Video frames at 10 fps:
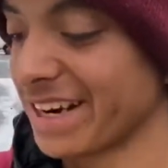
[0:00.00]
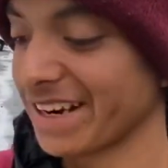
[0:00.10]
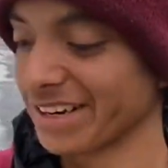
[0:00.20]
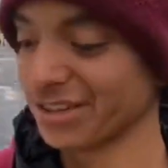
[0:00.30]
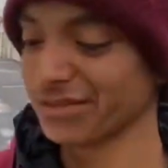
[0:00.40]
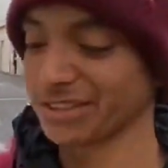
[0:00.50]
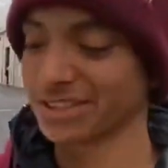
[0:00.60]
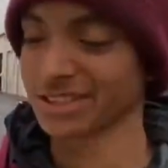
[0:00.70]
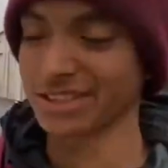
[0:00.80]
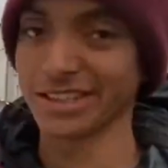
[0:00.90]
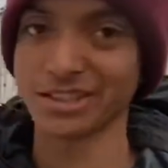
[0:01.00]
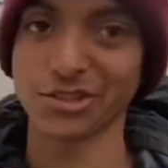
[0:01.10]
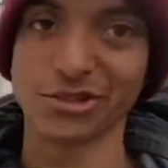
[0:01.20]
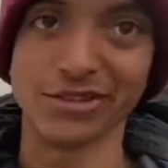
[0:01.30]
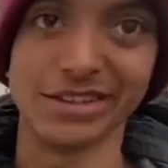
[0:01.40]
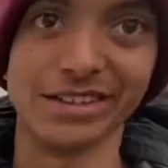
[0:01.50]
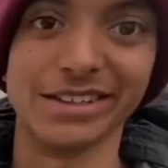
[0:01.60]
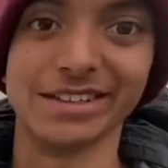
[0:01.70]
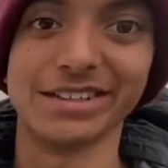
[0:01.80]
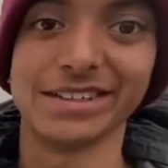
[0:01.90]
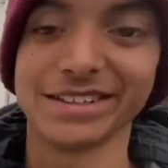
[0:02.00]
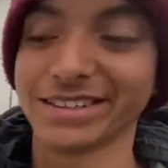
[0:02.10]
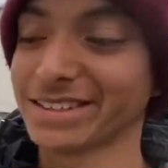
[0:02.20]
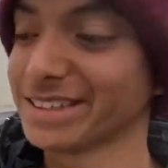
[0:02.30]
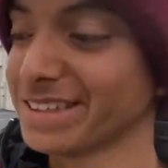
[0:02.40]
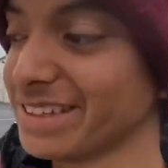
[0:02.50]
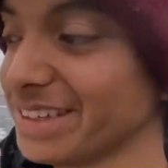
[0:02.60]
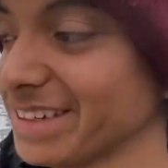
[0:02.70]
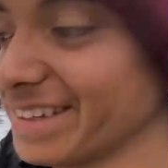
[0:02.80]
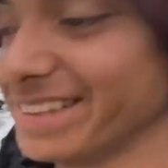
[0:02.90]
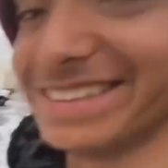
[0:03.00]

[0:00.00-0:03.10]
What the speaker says: Over to Slush Cult and